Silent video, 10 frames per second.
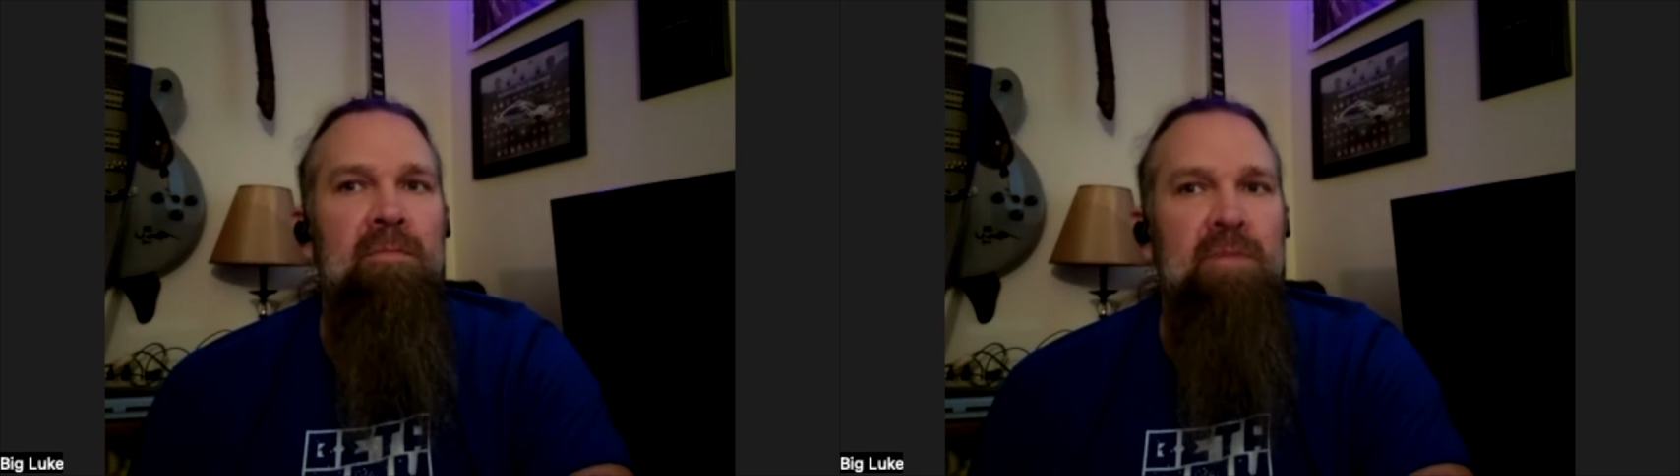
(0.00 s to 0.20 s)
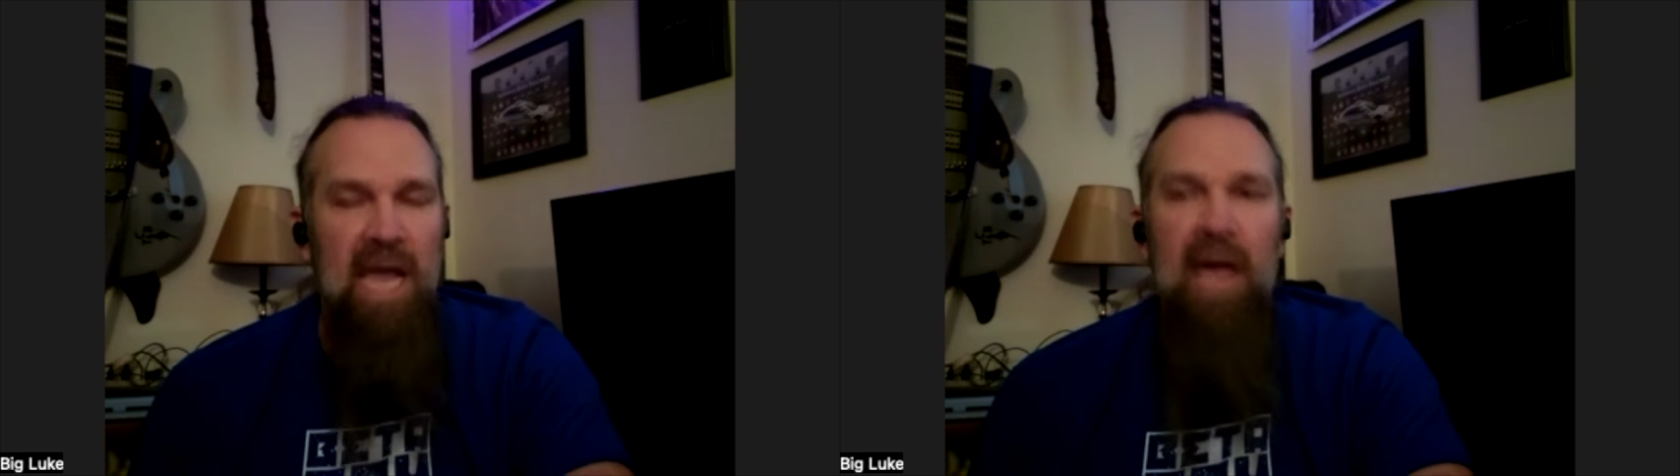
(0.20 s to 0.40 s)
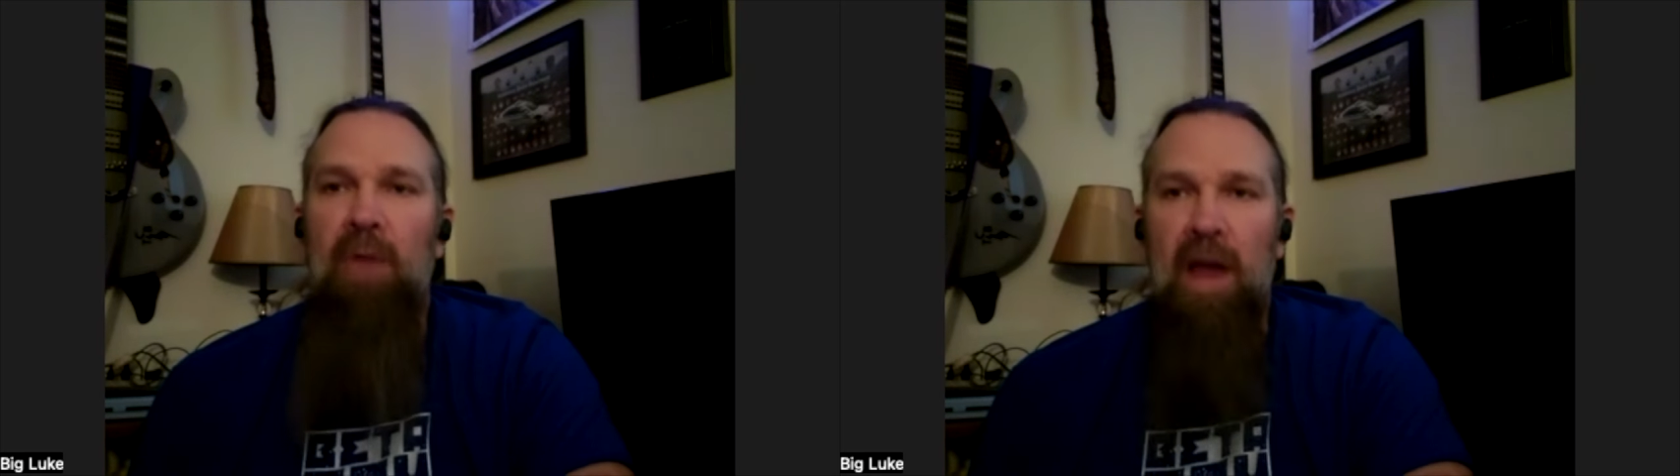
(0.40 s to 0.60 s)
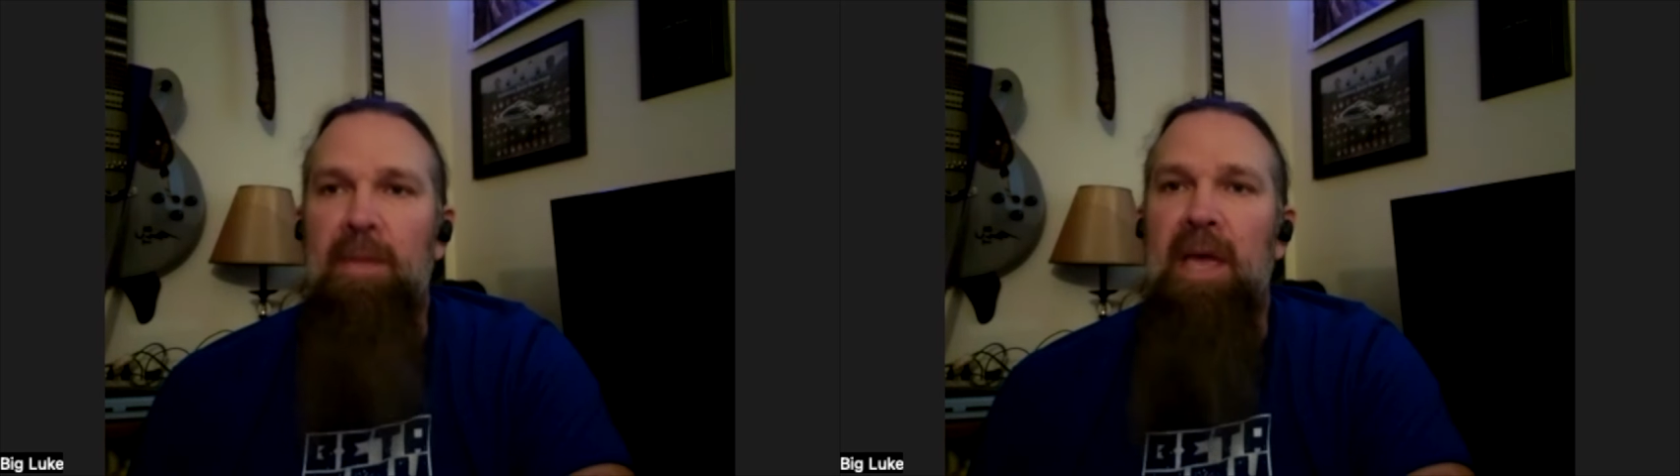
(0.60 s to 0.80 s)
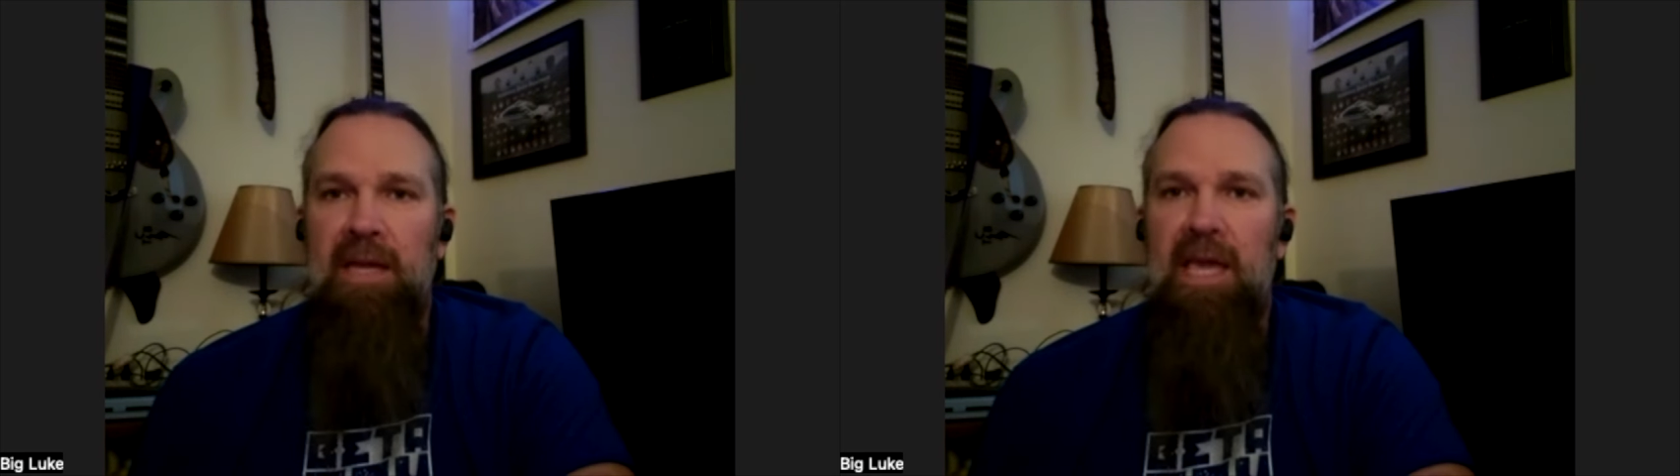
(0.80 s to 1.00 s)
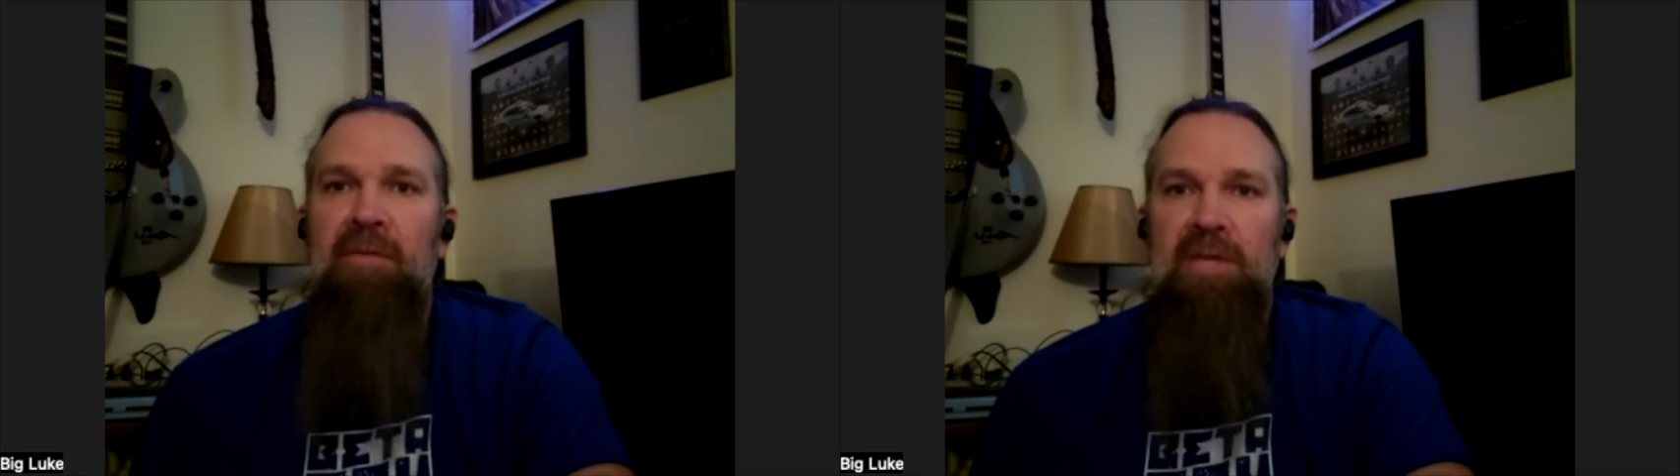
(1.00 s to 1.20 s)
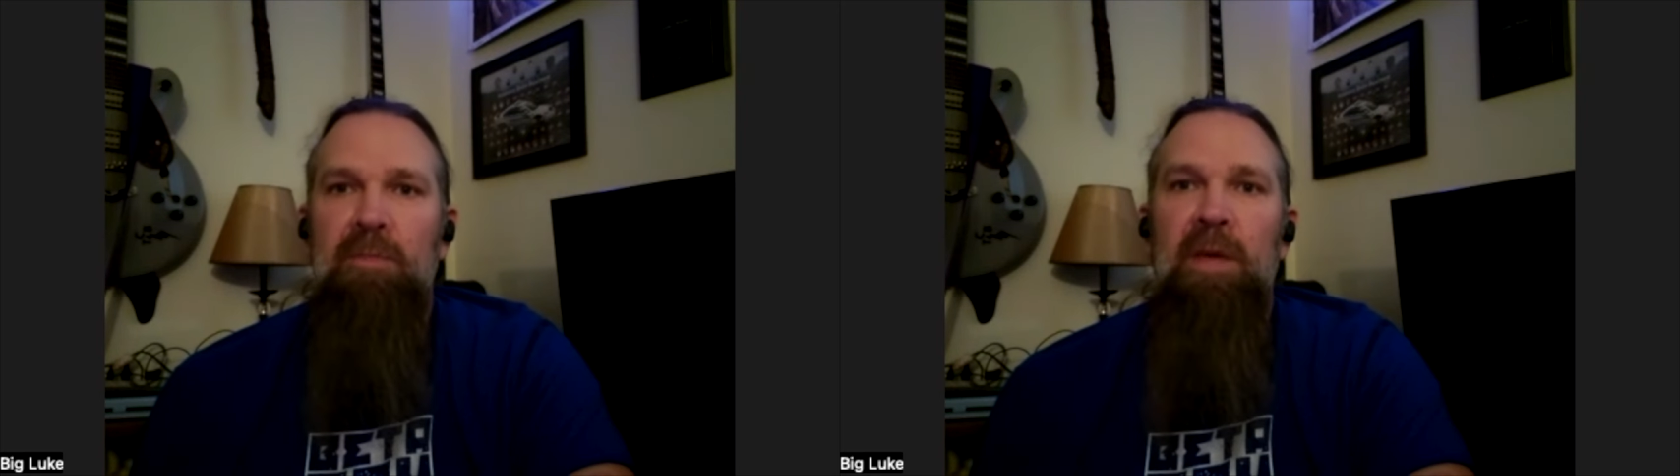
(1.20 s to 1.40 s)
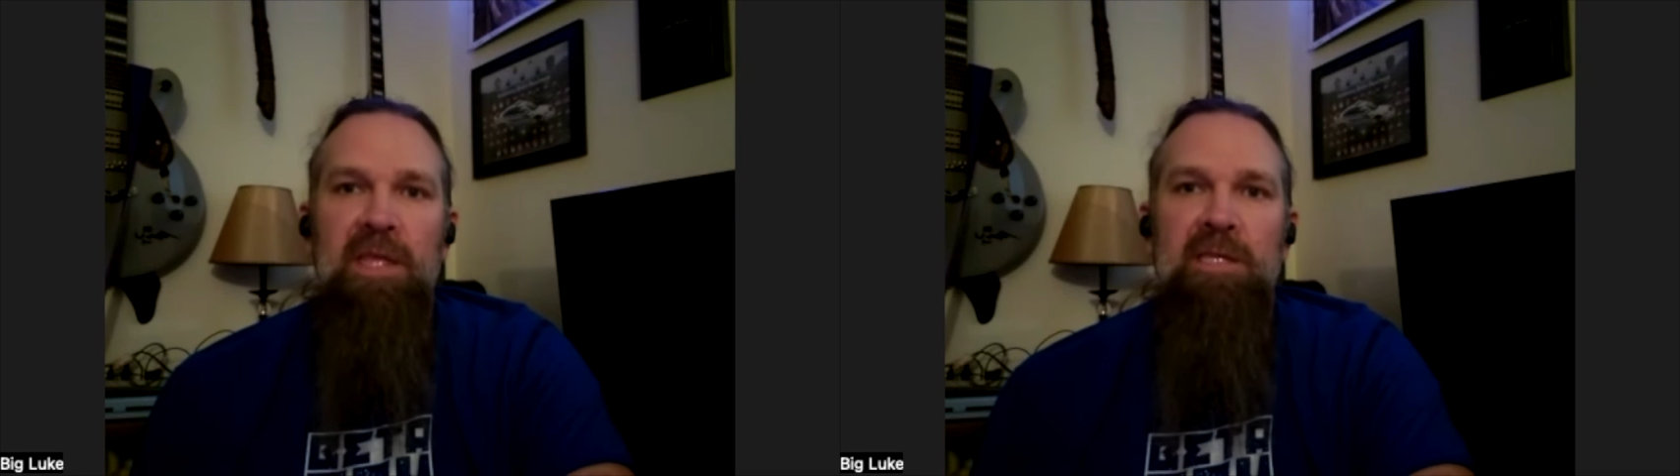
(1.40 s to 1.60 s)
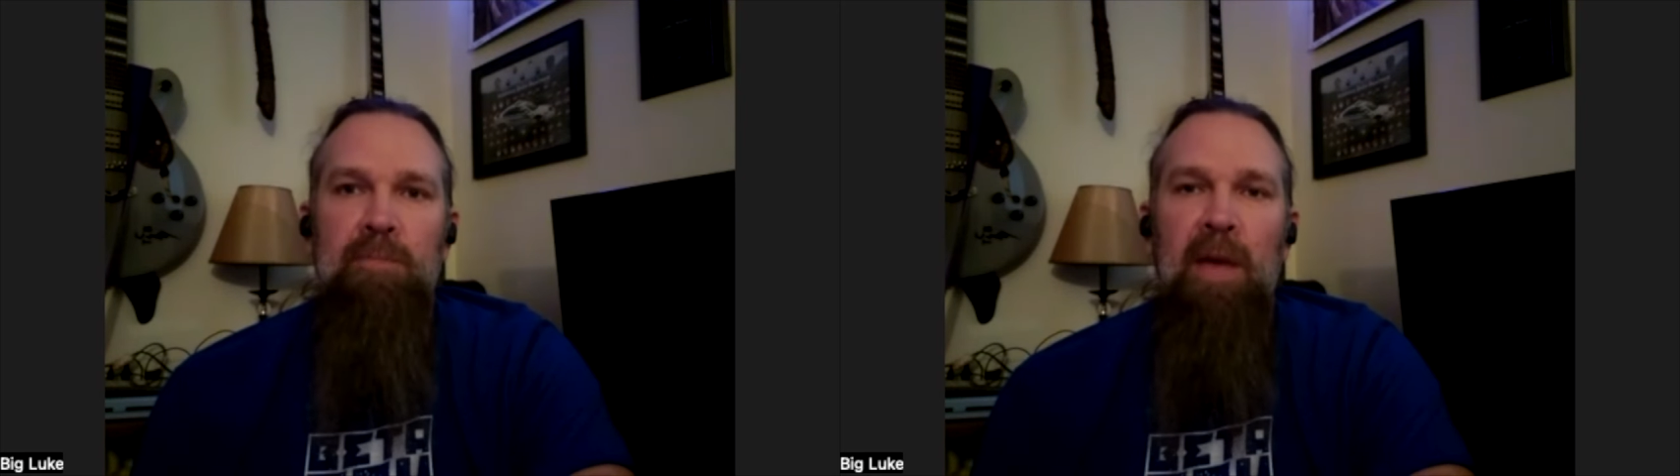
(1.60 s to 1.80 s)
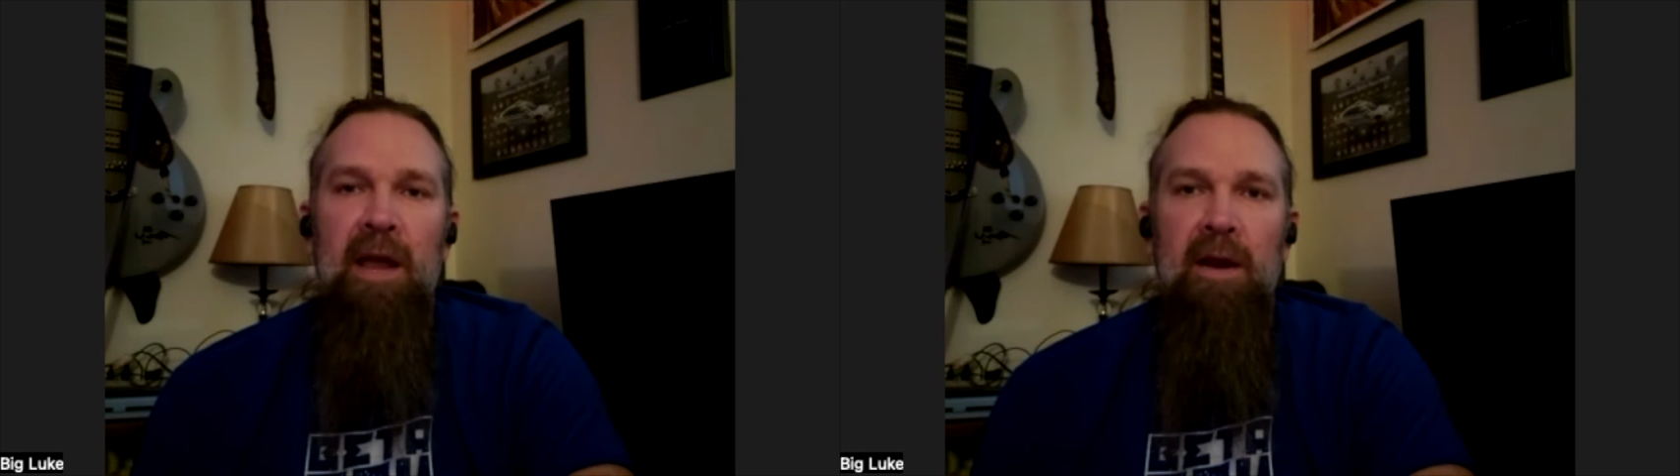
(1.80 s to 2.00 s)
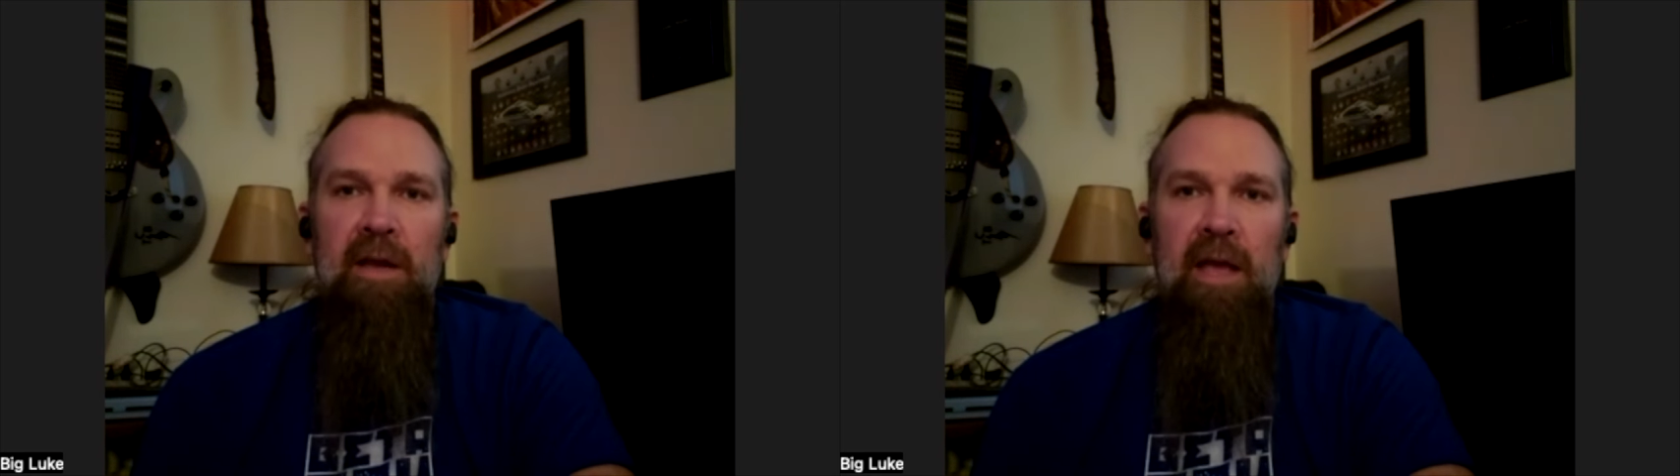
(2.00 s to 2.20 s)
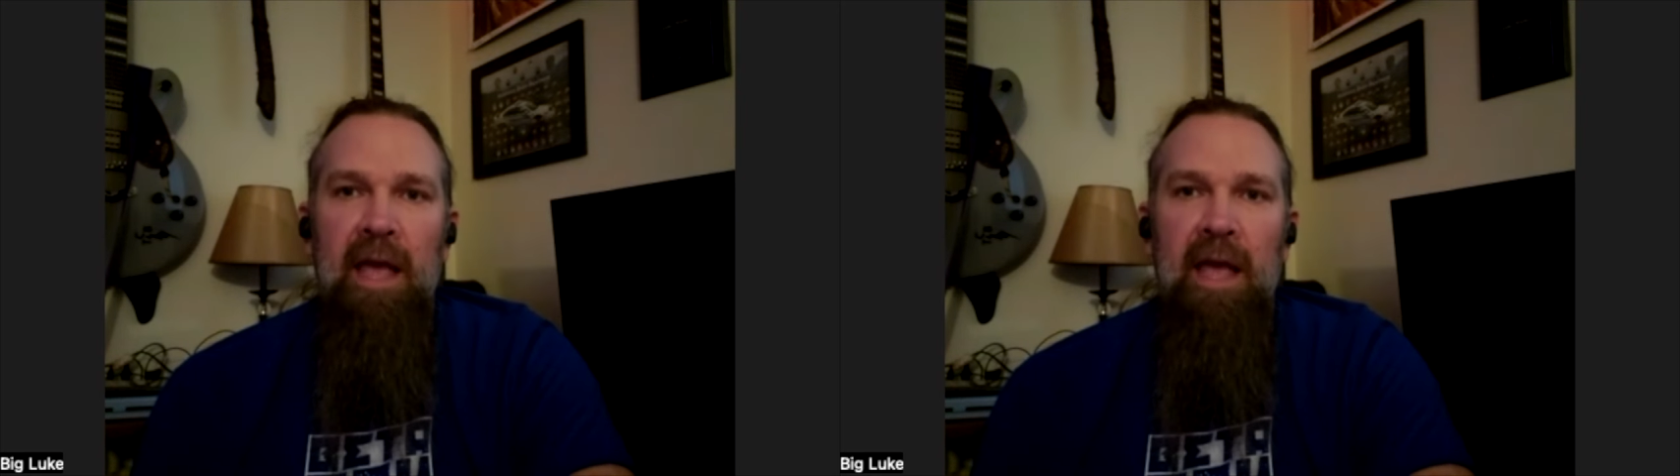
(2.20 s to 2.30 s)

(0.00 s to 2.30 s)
Sam Raimi and Kevin Smith inspired.